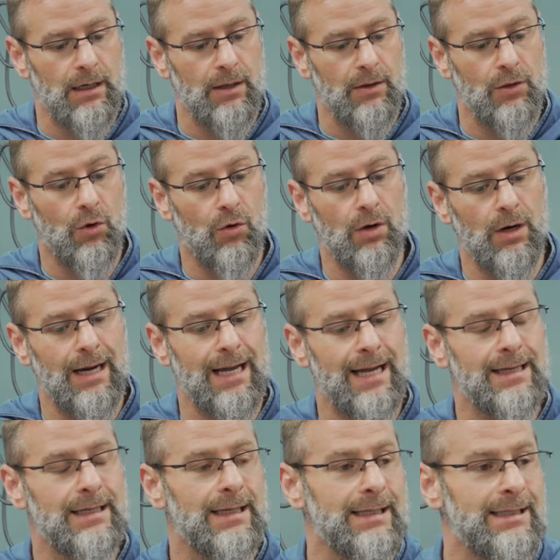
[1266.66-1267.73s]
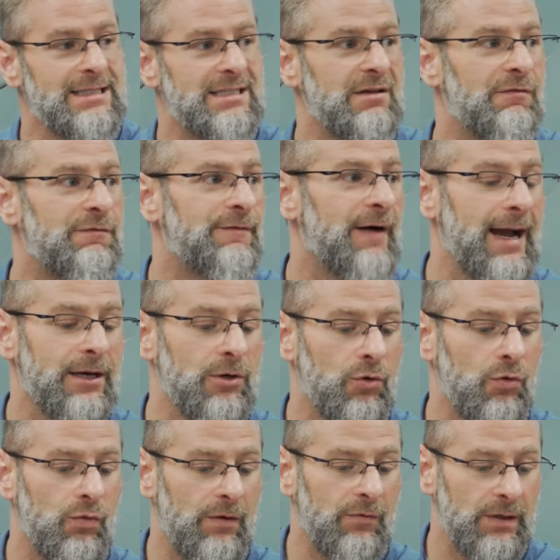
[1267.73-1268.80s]
The Quran is the
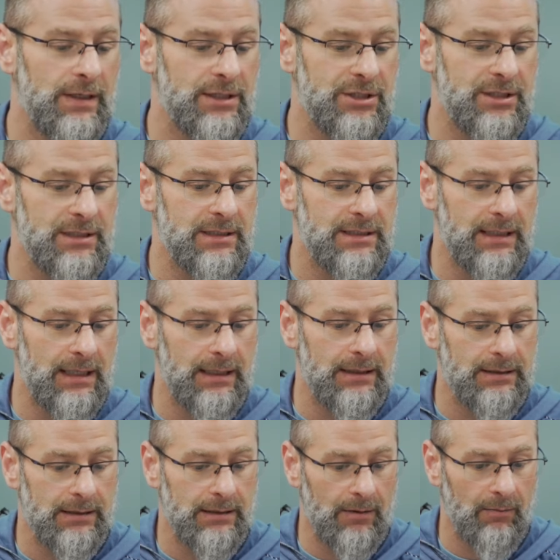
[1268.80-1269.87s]
final revelation sent